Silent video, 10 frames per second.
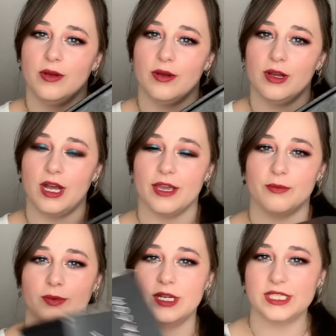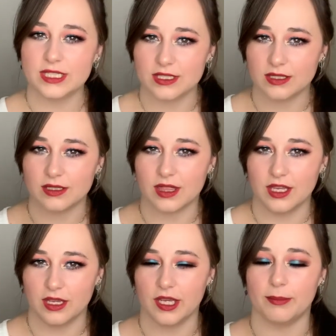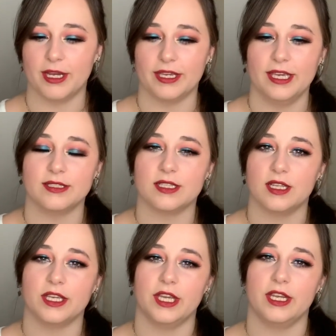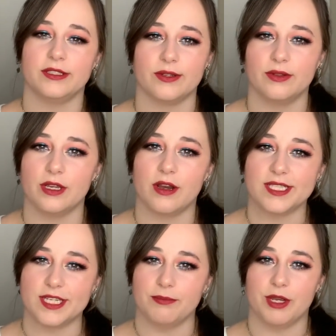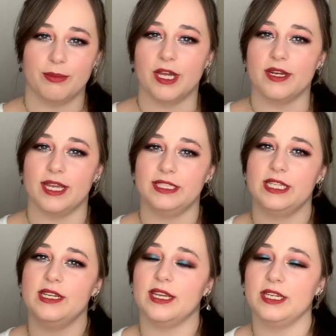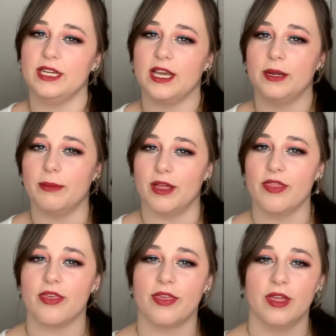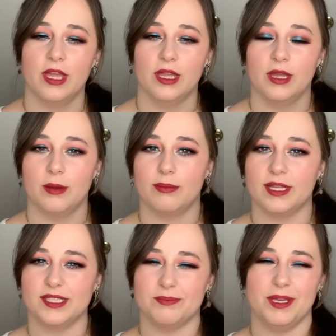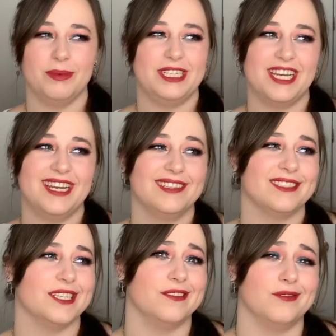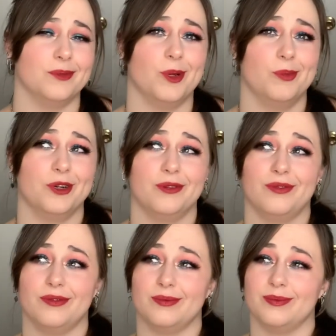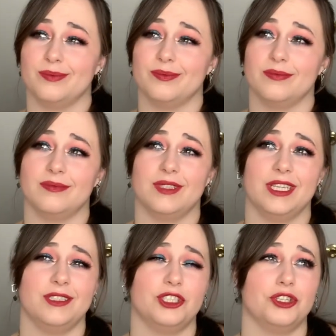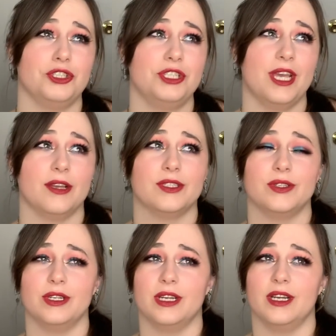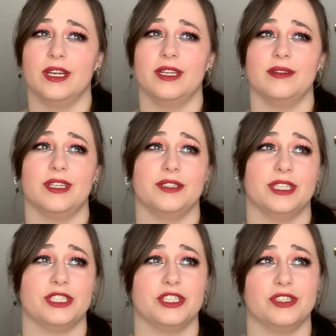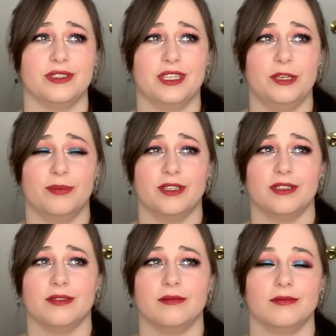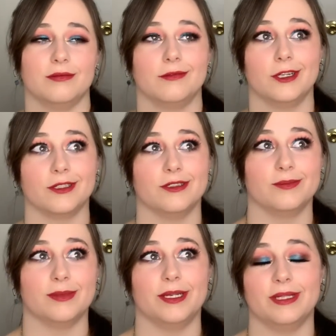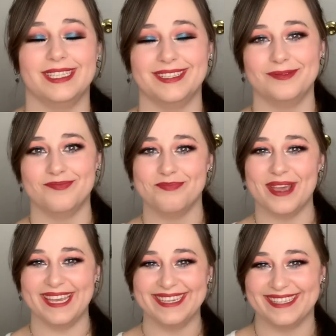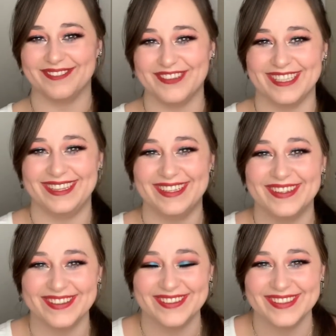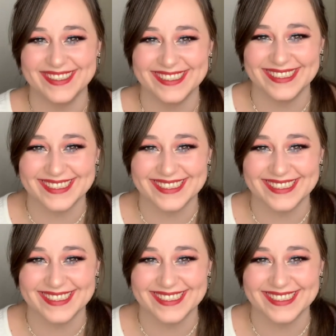I was thinking about canceling it. It's only costing me about $19.99 a month, plus maybe tax. I don't remember if they charge tax or not. I guess I should keep a record in my bank for those.